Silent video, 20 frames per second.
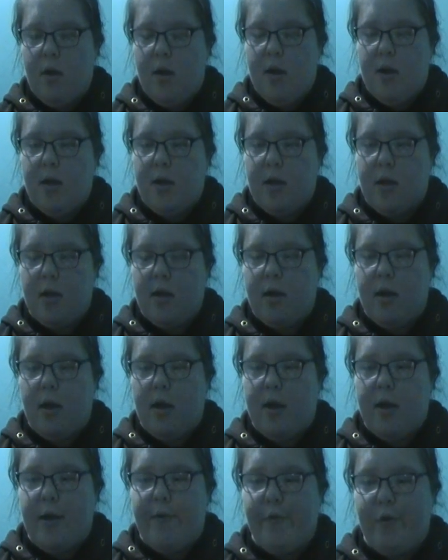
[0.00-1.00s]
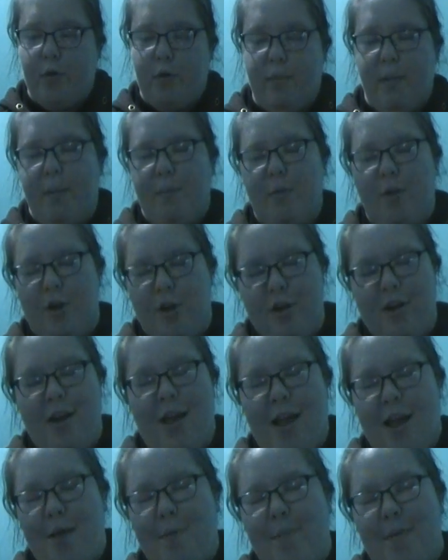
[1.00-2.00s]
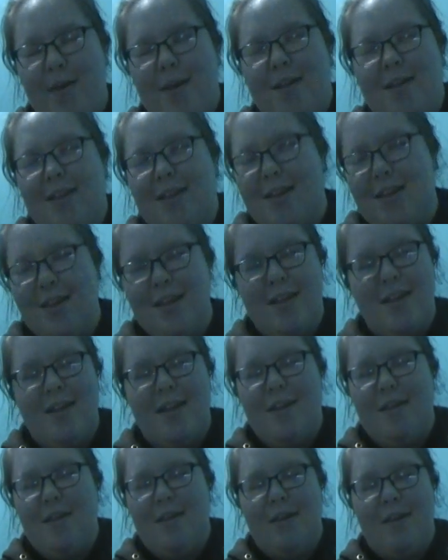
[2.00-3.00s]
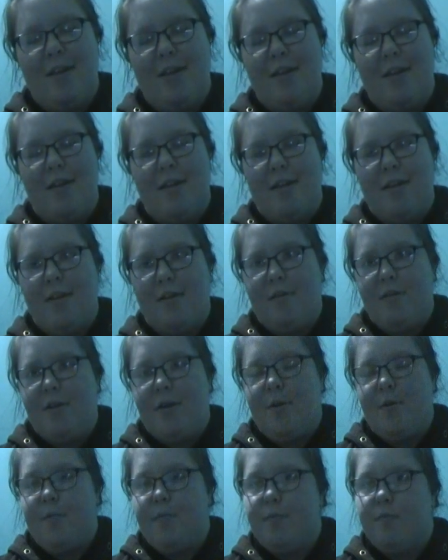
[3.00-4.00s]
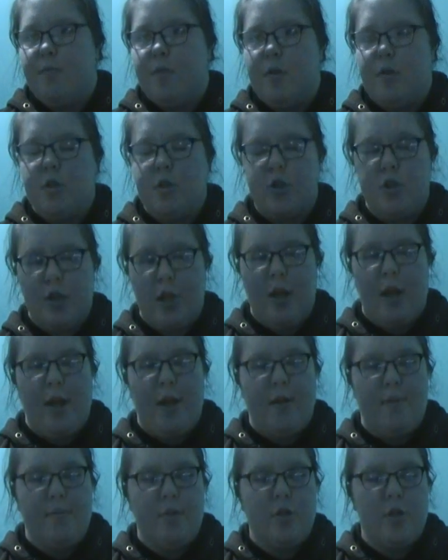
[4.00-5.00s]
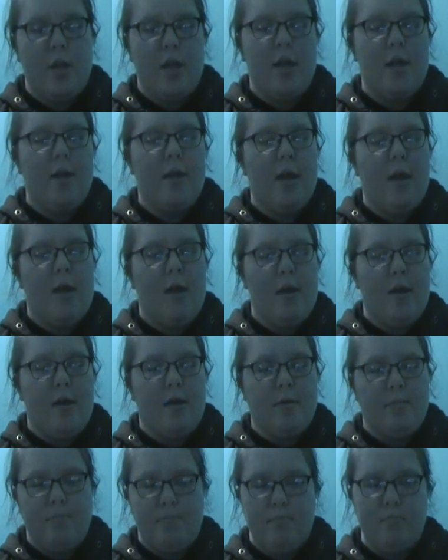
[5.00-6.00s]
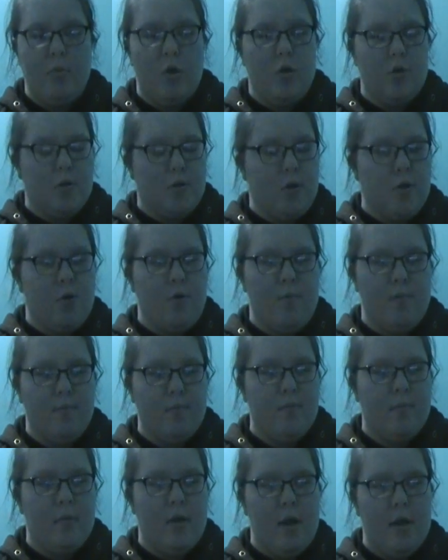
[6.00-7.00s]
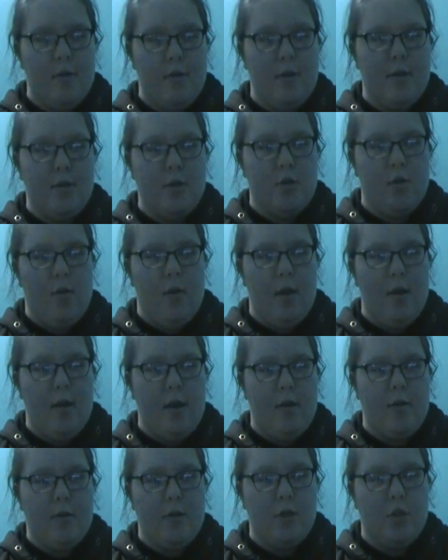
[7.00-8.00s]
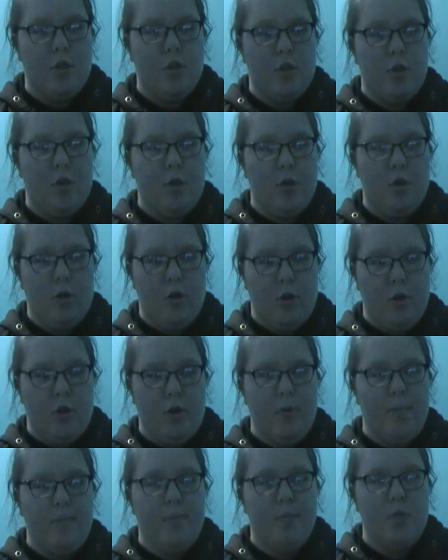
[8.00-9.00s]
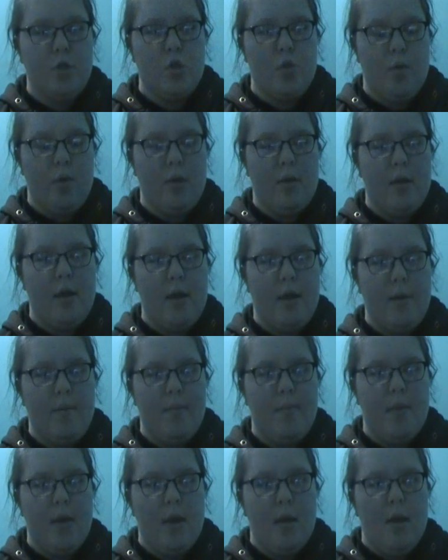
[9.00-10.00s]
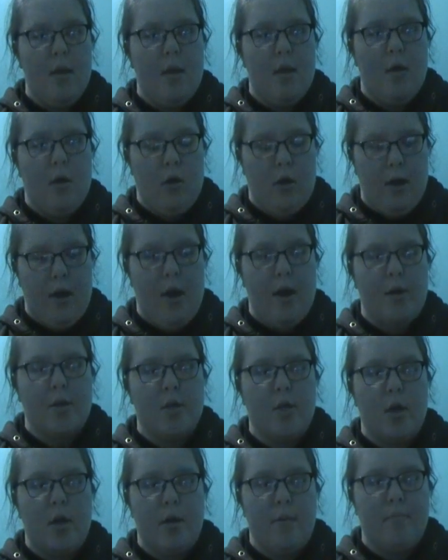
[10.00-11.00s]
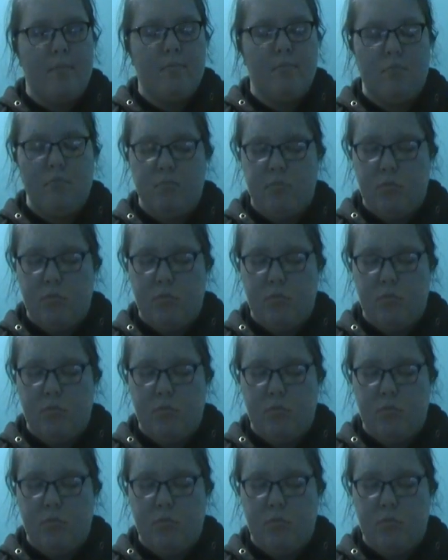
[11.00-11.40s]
Why can I never remember her name? I don't know. Janai. Janai also, I think, is great. I think her storyline, her character,